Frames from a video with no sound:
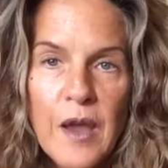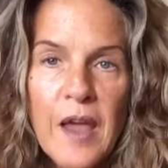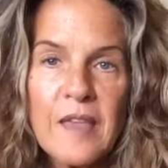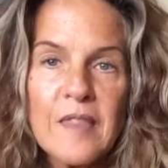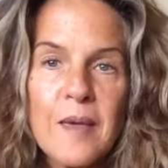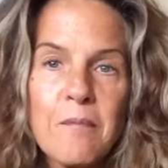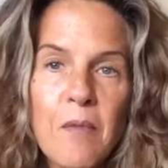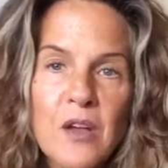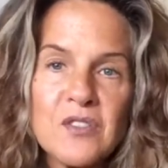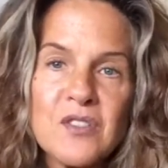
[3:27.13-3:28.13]
and they
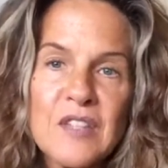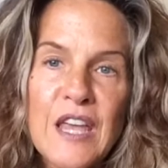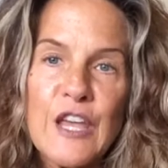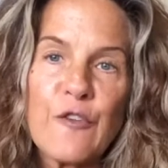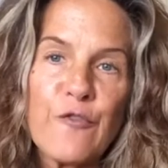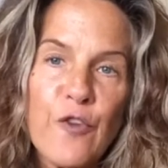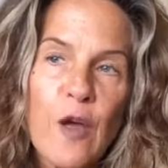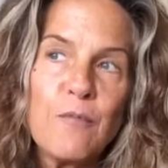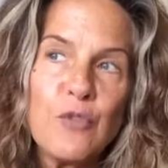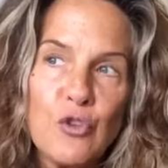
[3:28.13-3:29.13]
must take
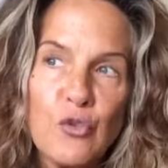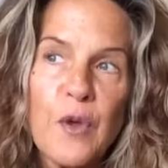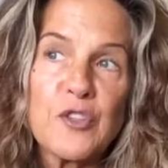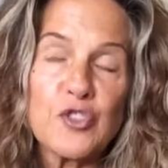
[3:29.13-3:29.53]
from you and